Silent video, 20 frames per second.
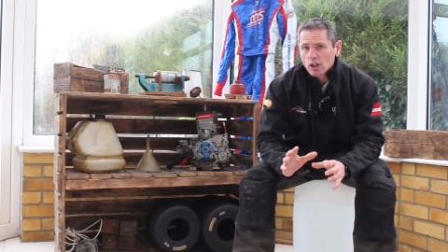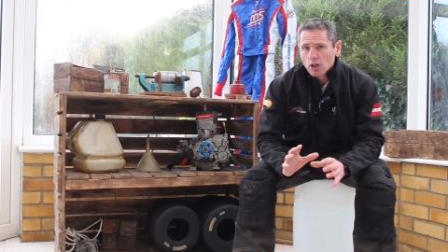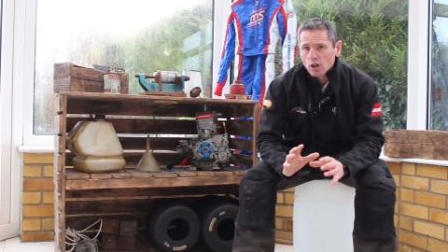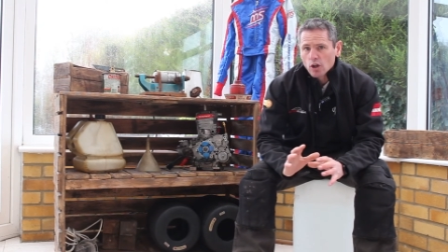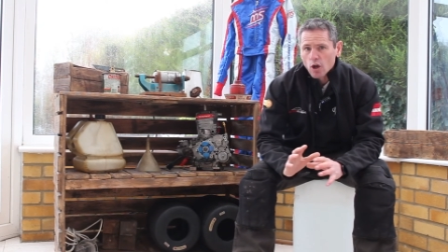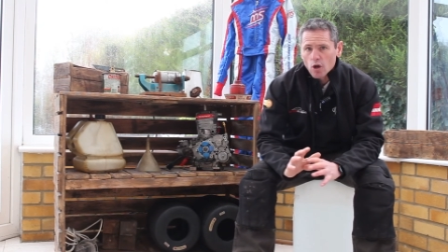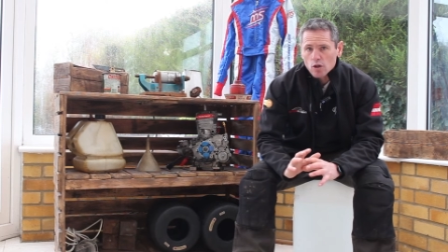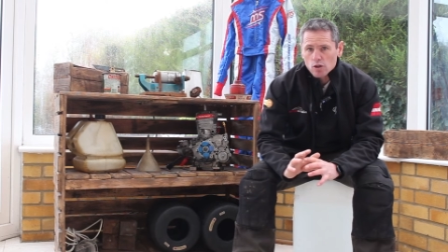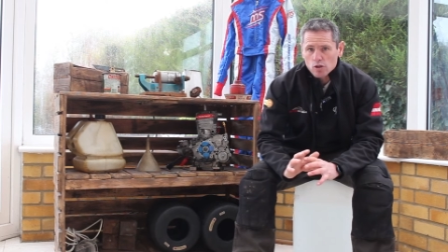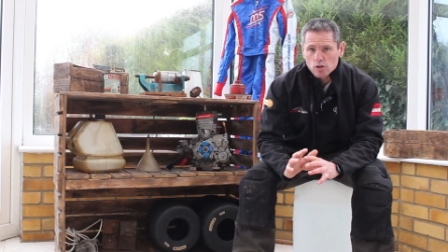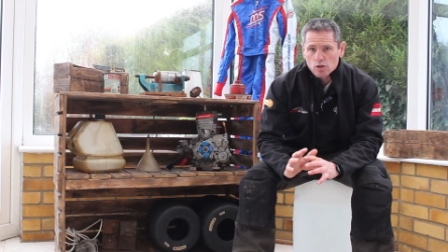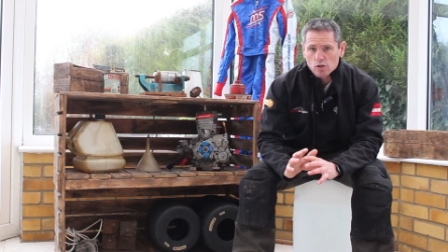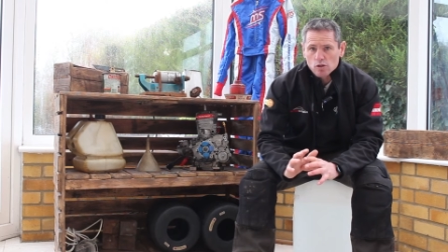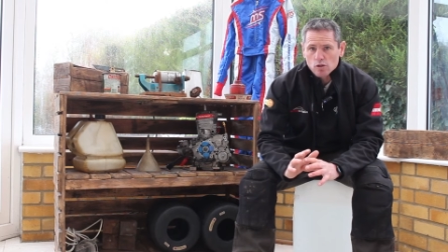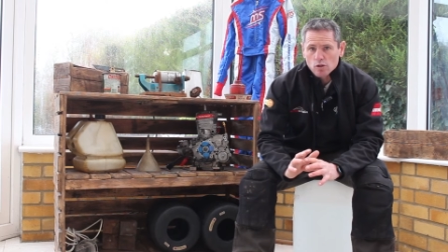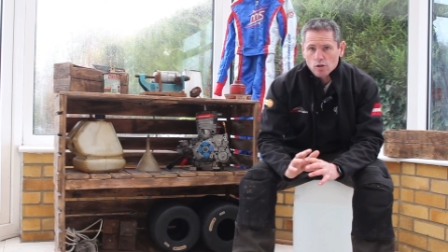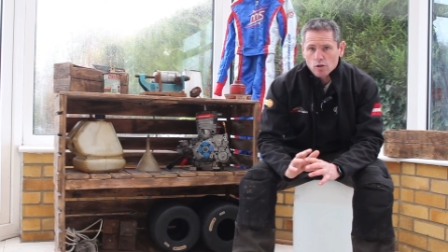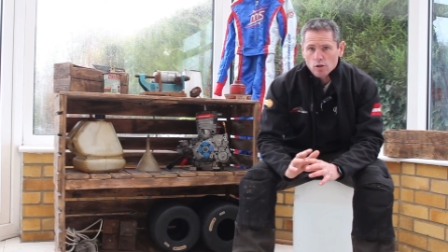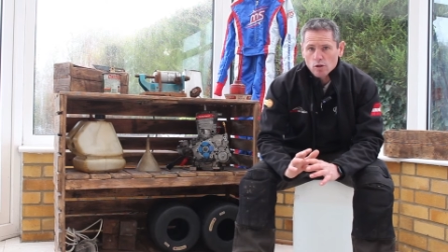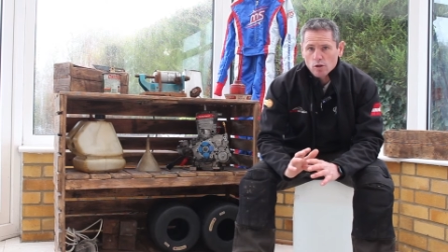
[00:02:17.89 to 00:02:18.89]

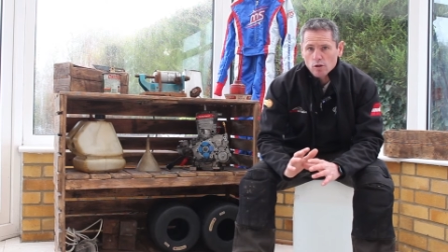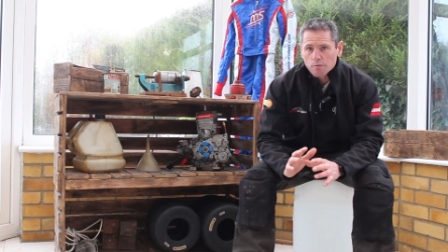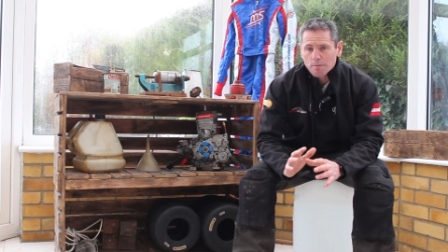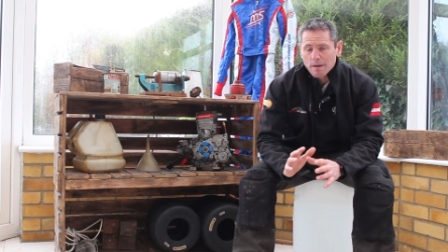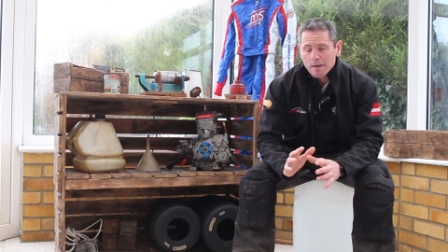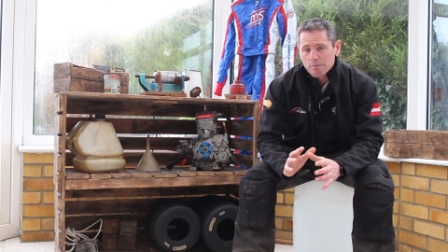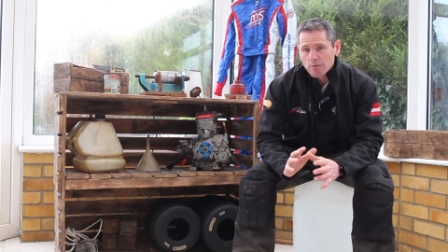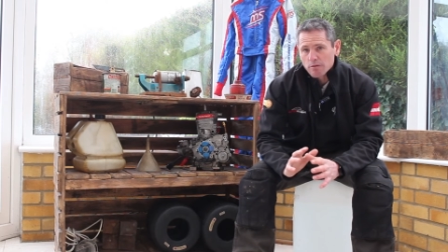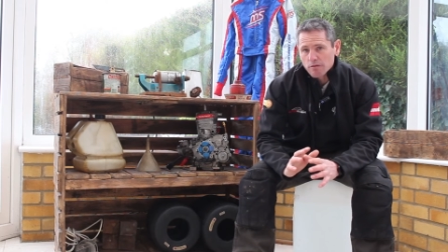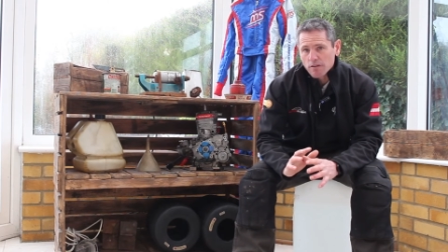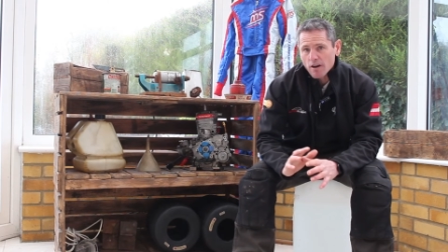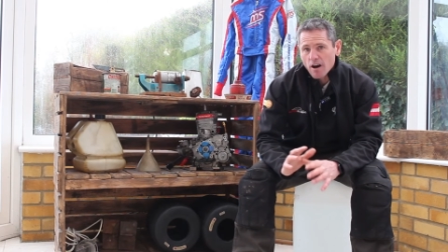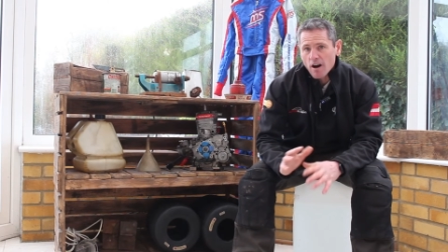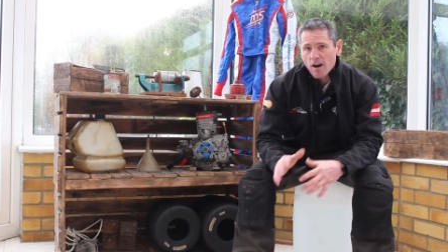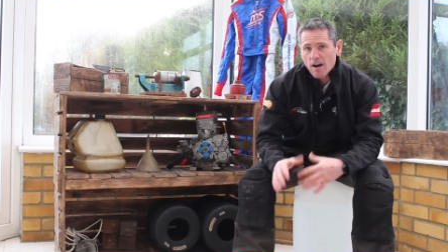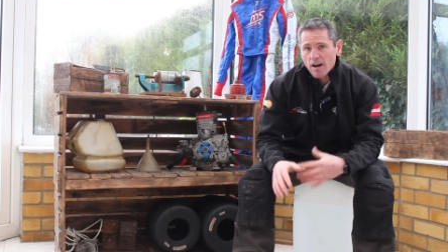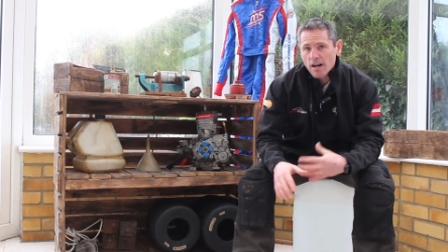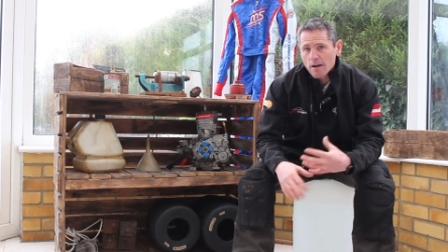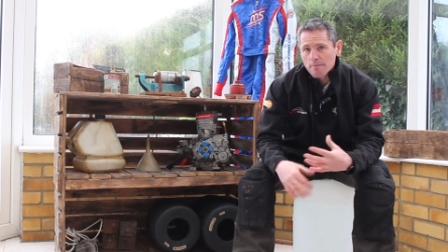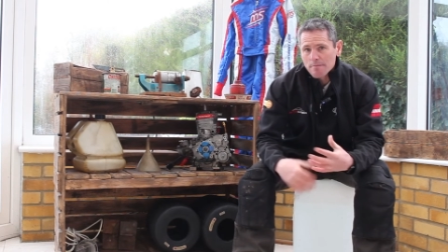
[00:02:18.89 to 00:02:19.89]
lots of people for
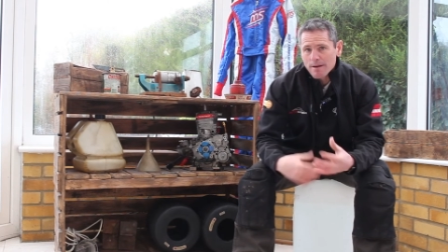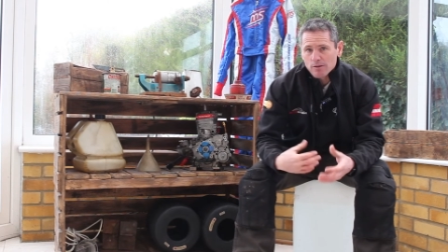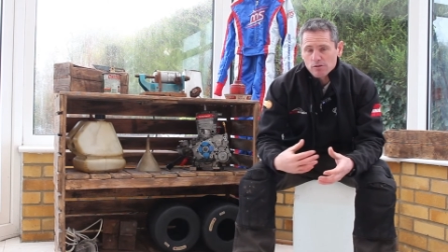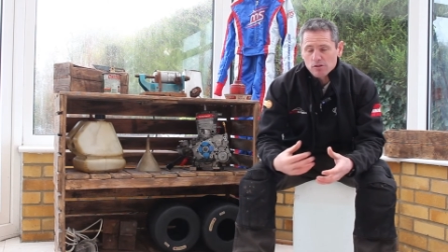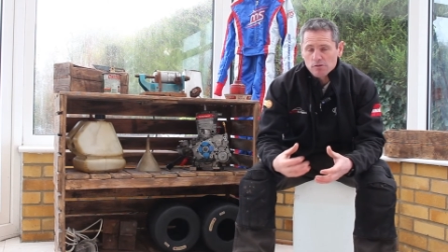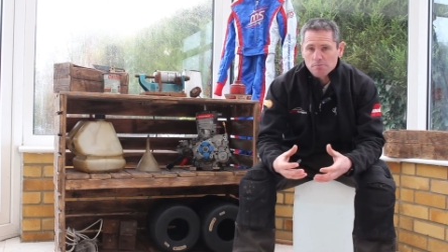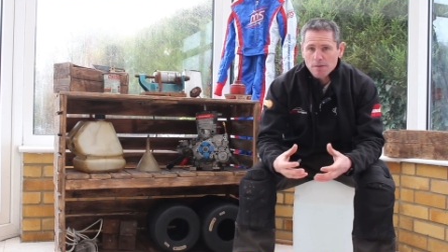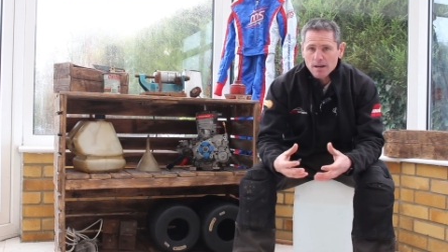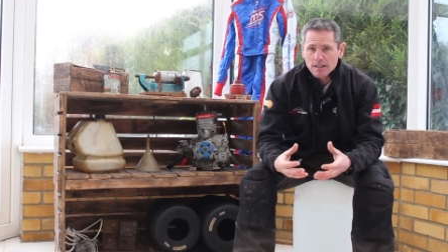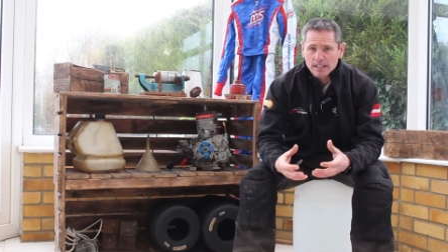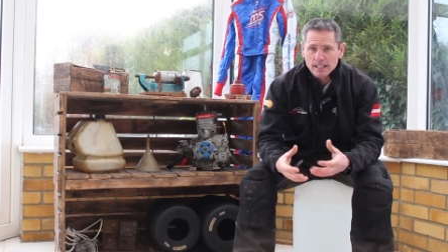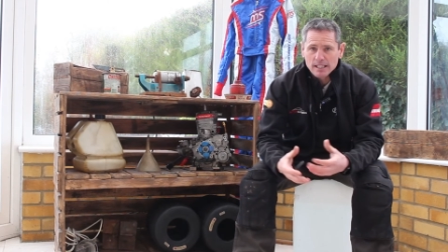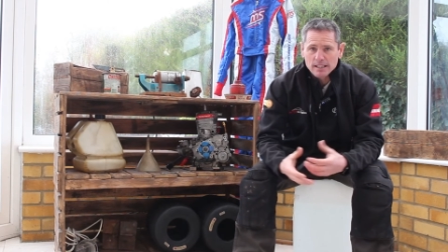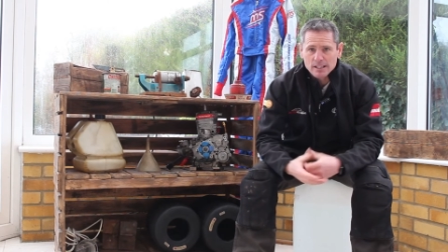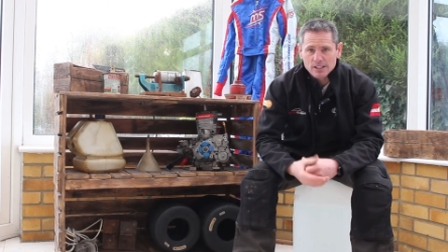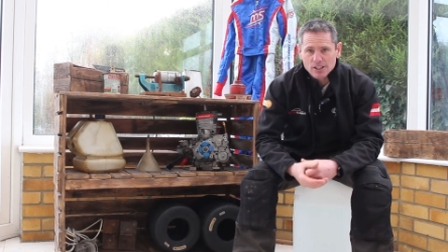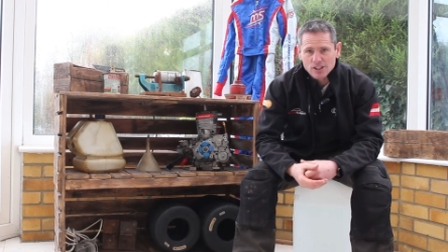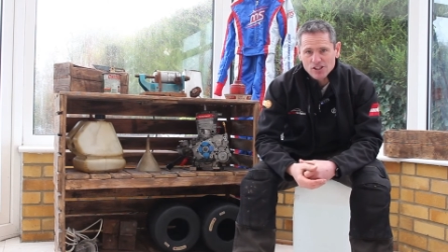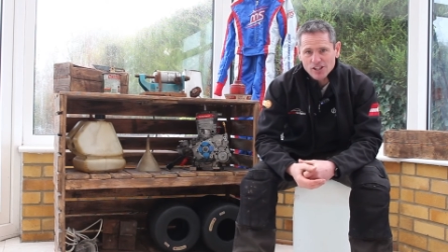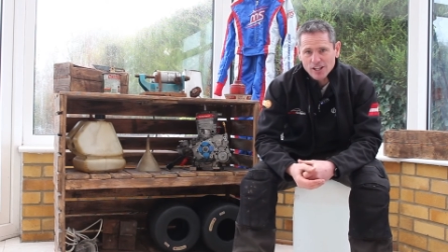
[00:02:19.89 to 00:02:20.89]
high amounts of money
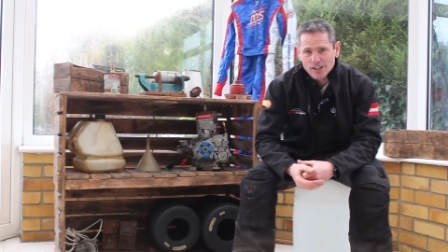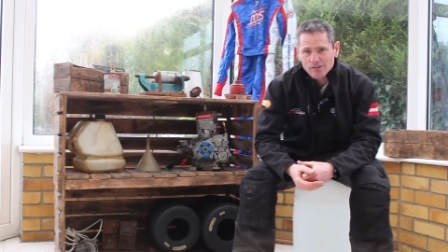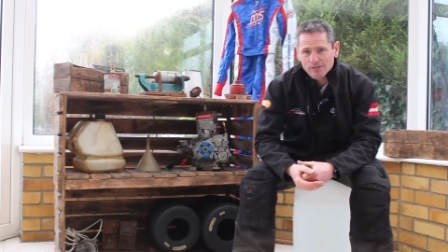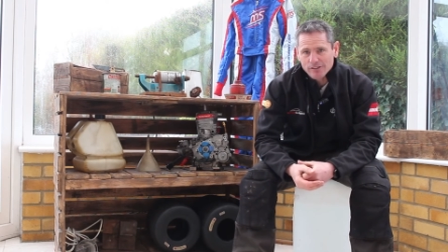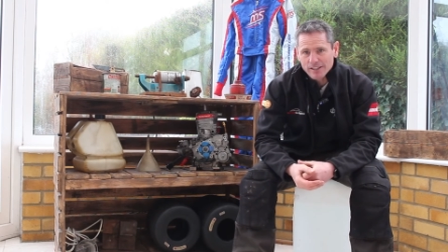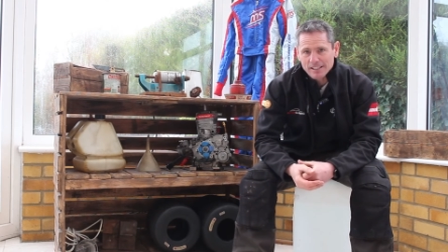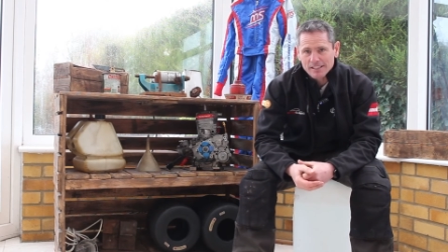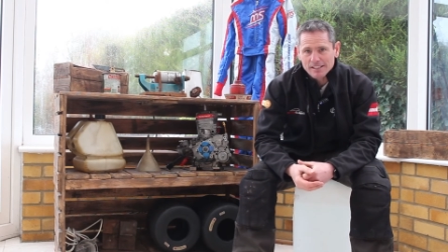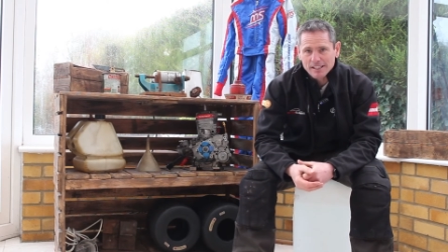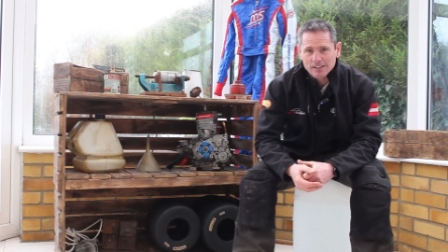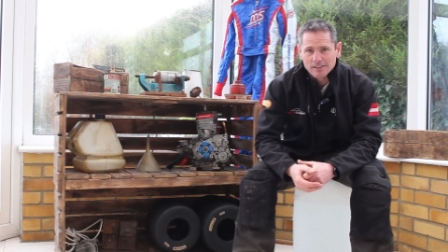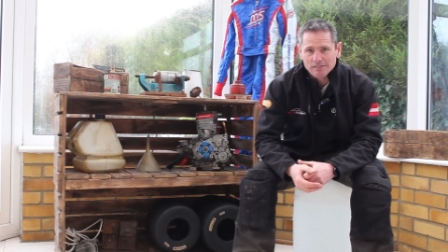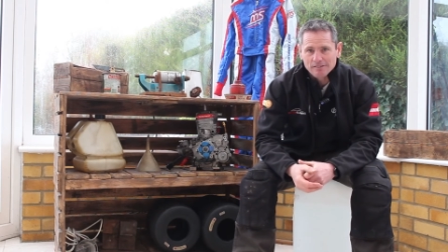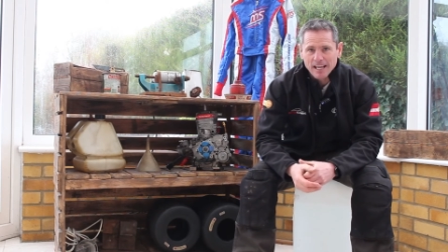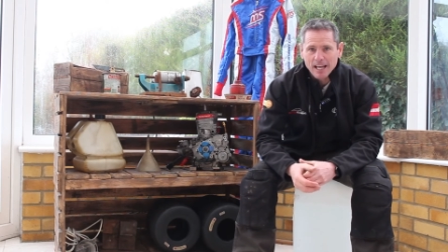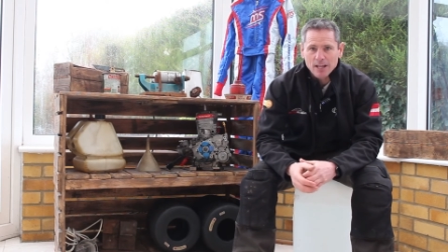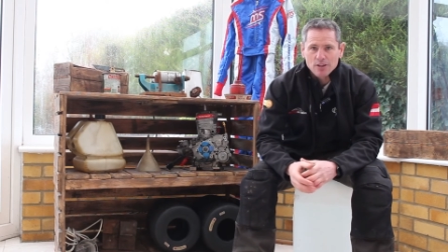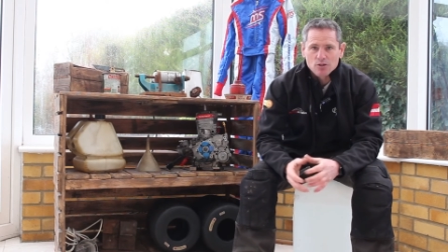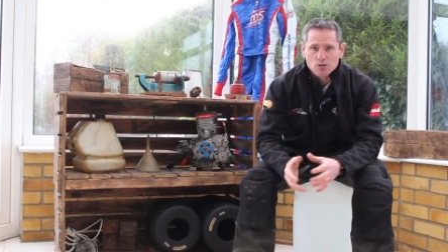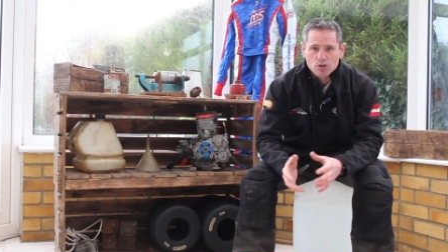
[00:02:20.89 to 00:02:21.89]
that you generally didn't
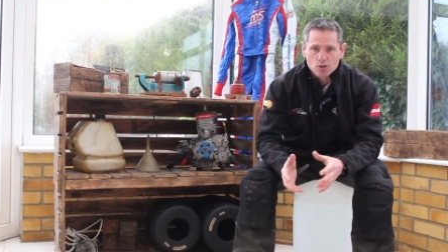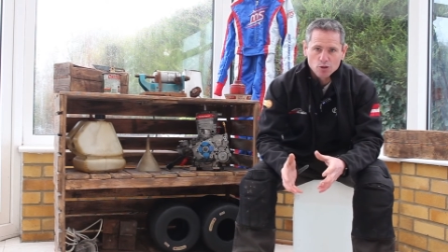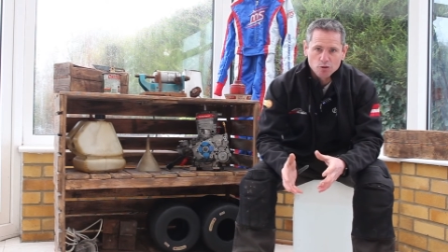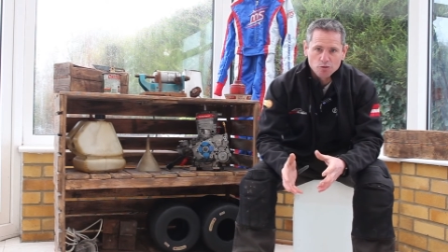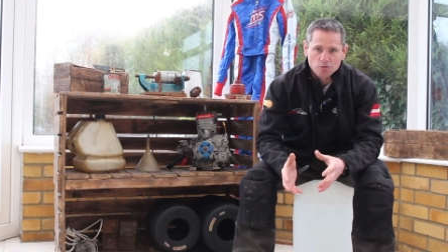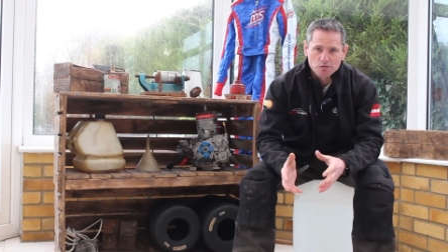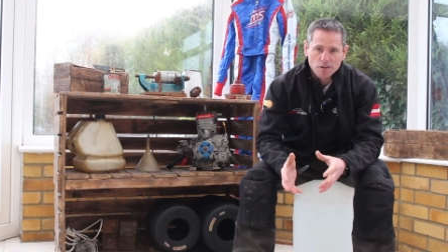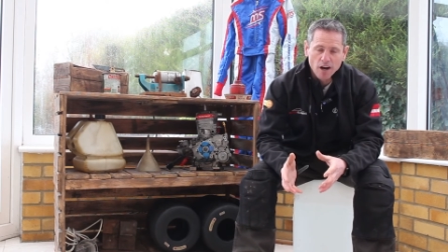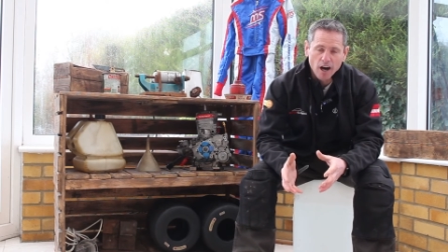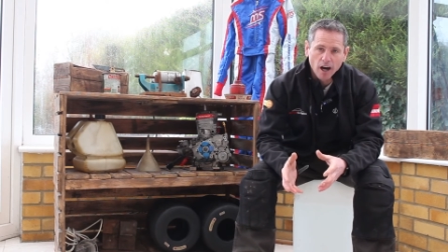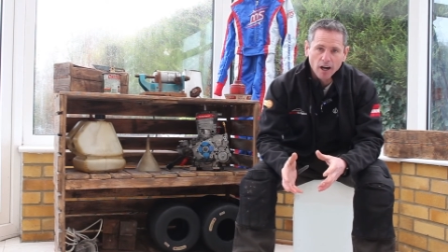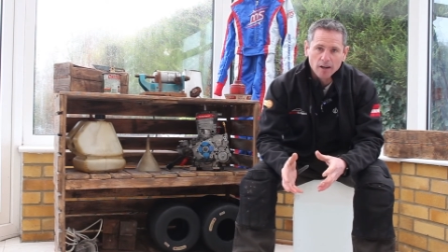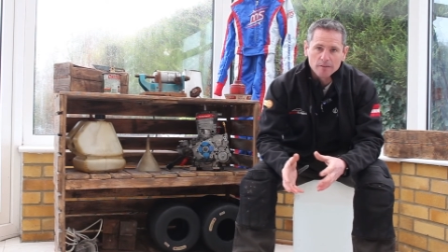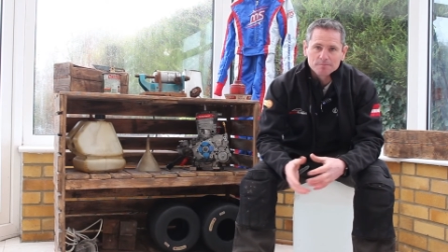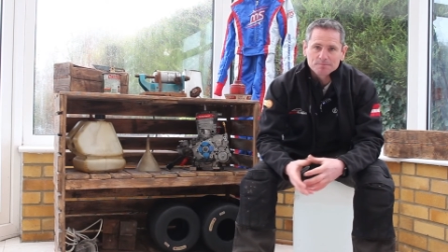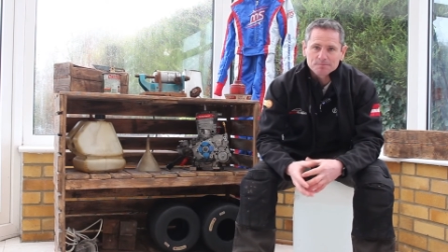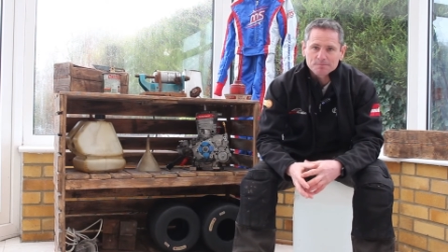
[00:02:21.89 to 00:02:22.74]
get too far.